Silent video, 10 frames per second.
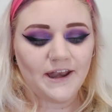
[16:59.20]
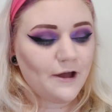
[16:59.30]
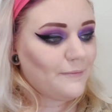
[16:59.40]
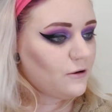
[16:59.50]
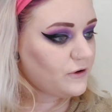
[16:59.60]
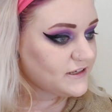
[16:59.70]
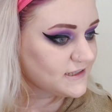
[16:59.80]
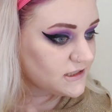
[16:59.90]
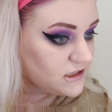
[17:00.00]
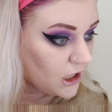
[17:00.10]
Now my
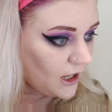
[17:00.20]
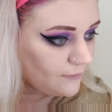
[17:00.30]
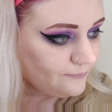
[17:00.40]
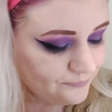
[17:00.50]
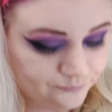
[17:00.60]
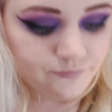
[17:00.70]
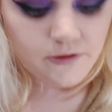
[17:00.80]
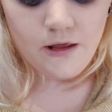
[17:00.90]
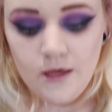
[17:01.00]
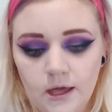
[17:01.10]
wings are done.
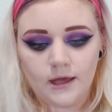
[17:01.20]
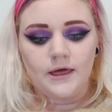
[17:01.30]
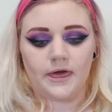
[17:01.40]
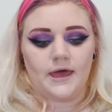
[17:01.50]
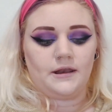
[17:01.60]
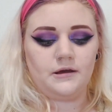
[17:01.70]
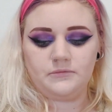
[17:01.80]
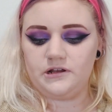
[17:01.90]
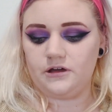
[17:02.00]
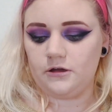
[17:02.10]
Again,
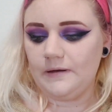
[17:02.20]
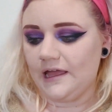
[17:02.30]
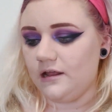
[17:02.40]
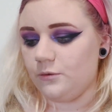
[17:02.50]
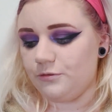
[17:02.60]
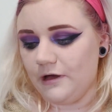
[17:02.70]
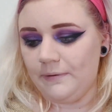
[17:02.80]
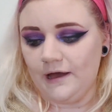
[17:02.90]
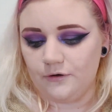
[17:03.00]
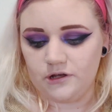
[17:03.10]
I'm going to go back in with my
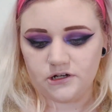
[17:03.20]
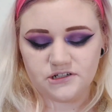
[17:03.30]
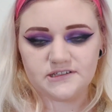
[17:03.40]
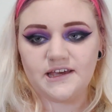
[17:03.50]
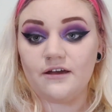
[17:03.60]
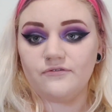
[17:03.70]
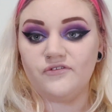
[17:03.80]
powder and just get